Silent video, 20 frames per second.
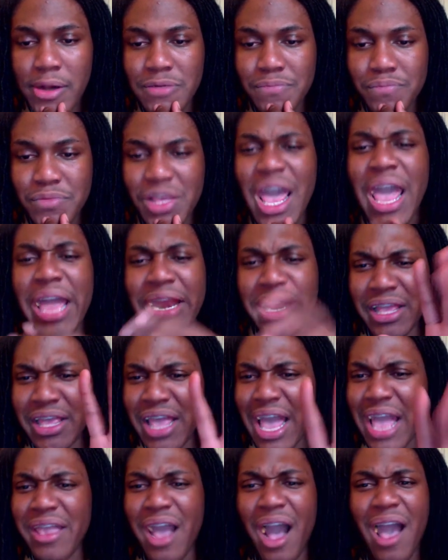Yeah, and
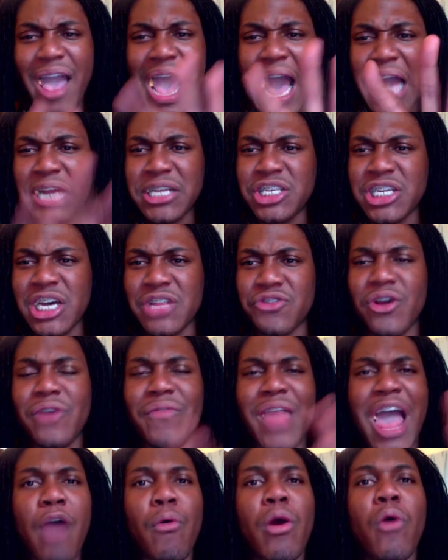yeah, y'all add each other, and
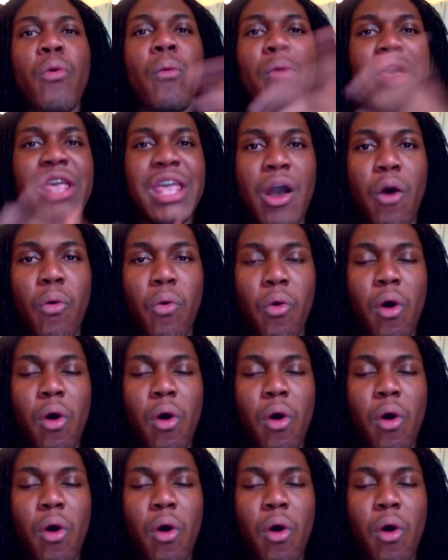that way when we go